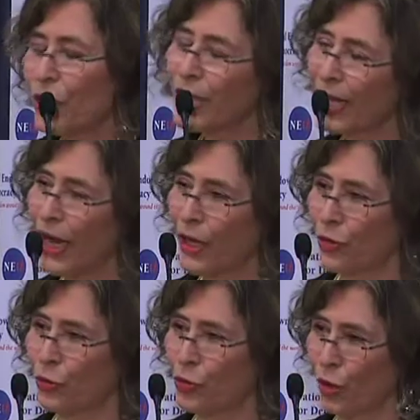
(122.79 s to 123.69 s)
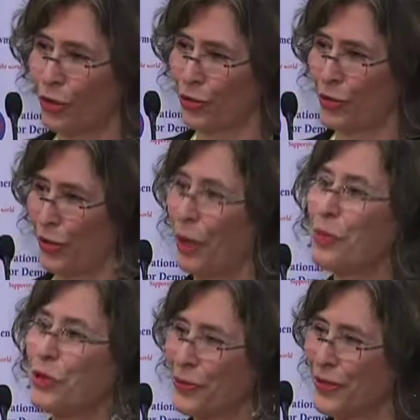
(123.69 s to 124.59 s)
he and I could not
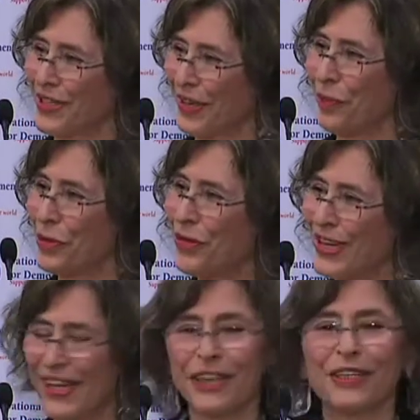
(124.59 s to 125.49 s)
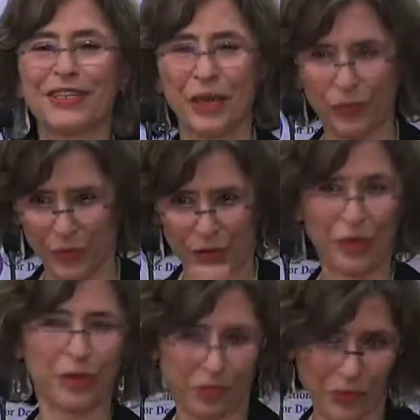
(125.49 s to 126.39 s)
communicate,
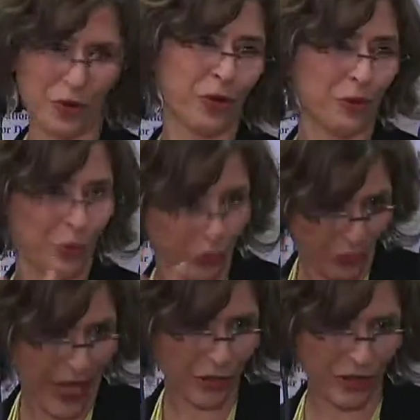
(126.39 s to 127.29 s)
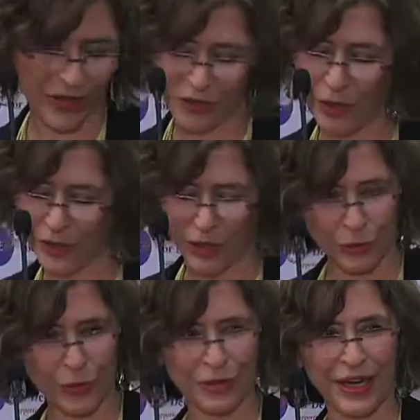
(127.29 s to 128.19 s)
you know, to National Endowment. I
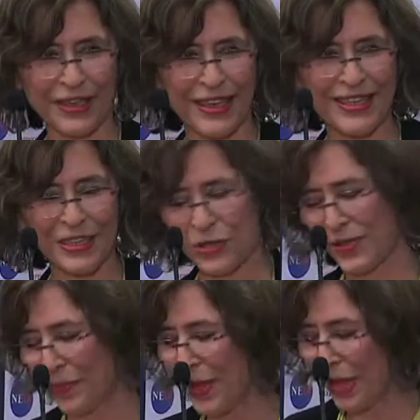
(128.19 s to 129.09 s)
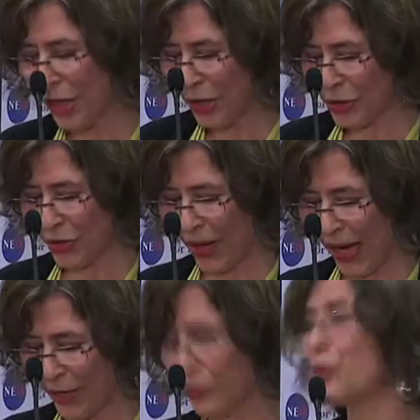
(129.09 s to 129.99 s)
couldn't write letters to them. So
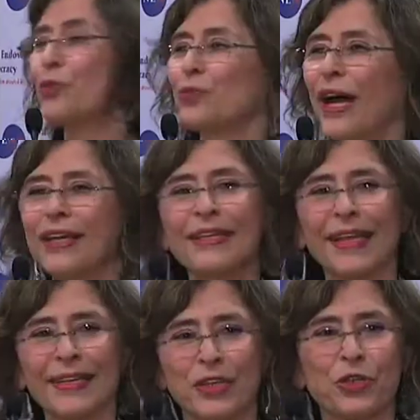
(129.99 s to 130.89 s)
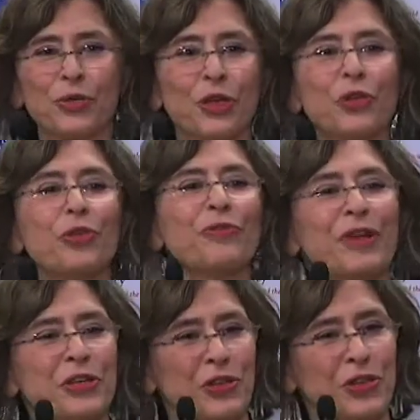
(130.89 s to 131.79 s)
I would write letters to the
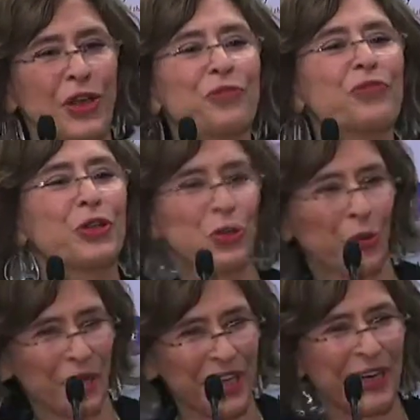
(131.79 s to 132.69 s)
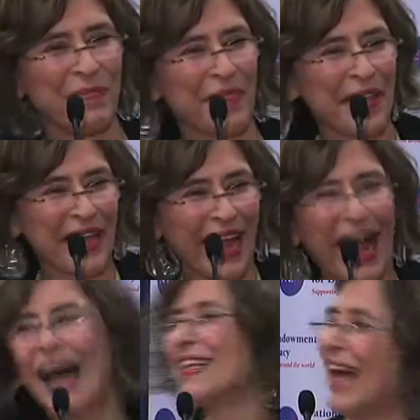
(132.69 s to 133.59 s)
University of Fredonia.
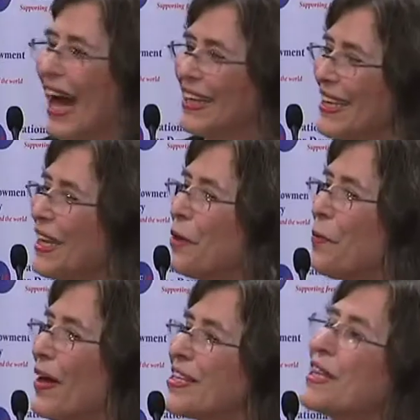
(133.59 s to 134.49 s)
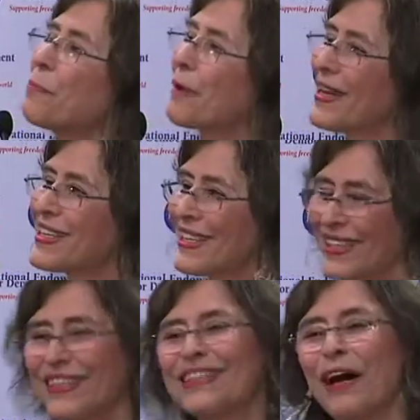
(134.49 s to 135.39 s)
And he was the
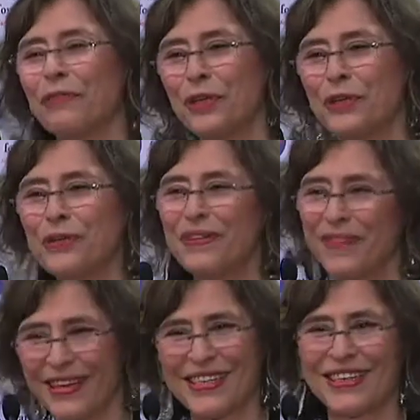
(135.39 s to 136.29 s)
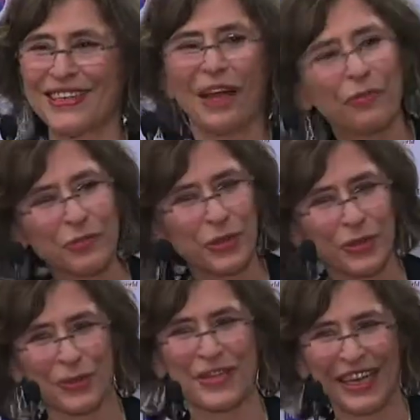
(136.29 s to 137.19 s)
president of the University of
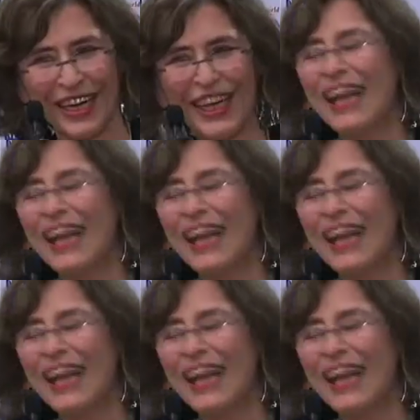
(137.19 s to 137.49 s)
Fredonia.